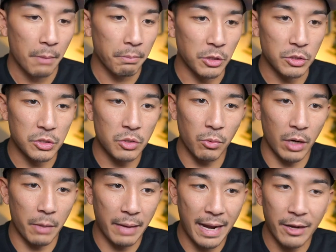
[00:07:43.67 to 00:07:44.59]
but you do
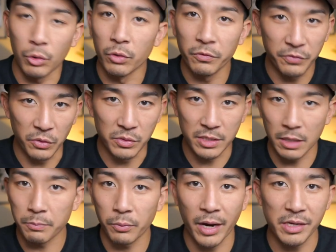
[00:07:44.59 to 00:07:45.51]
wanna buy whole foods and
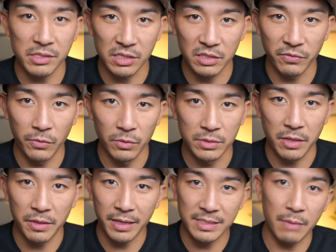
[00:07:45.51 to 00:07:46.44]
unprocessed foods
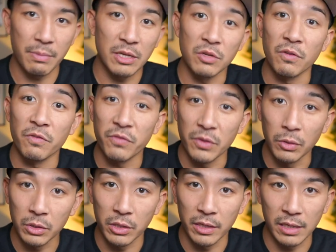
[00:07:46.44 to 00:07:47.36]
and things that make you
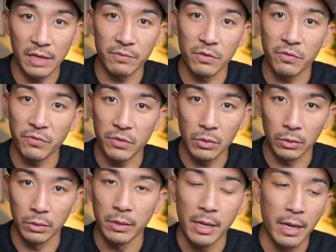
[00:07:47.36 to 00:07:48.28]
feel good and give you
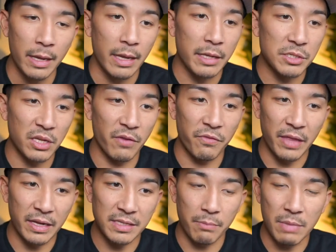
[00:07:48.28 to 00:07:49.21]
fuel instead of
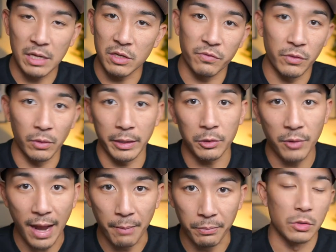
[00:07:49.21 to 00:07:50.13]
things that make you feel like
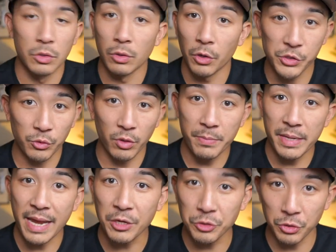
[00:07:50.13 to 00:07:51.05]
crap. You also wanna
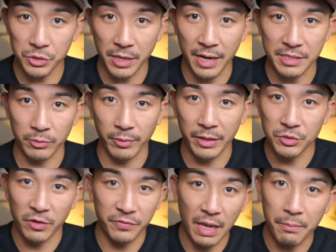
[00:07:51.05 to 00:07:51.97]
be exercising, right?
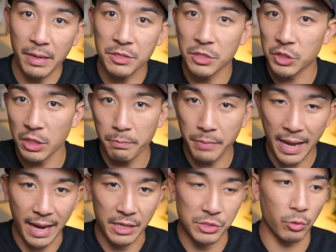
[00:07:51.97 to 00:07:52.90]
So if that means a gym
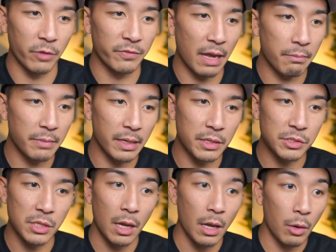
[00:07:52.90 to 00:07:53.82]
pass, or if that
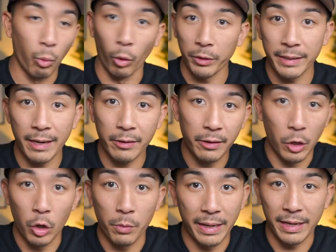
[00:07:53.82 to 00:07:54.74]
means working out at
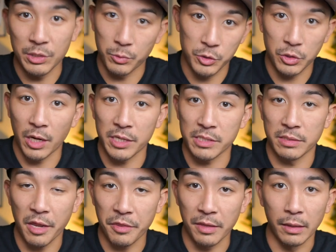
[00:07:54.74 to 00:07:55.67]
home, I guess, which costs
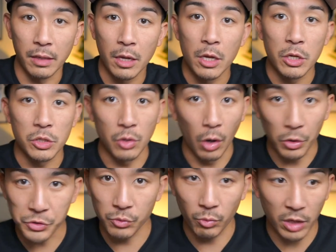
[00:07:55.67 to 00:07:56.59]
nothing. You
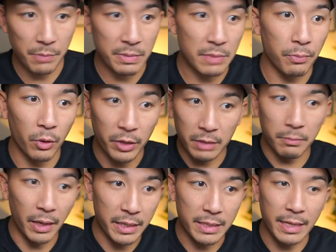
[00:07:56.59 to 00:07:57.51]
also wanna be putting
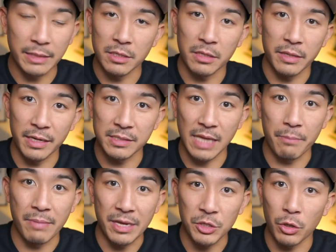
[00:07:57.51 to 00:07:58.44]
money into things
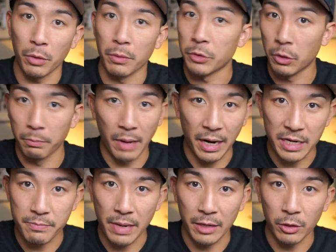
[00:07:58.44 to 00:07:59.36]
that make your, your
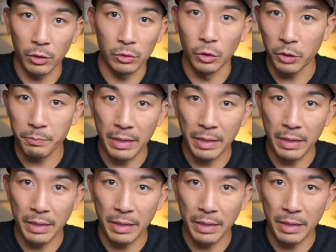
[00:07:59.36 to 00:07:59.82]
body better or look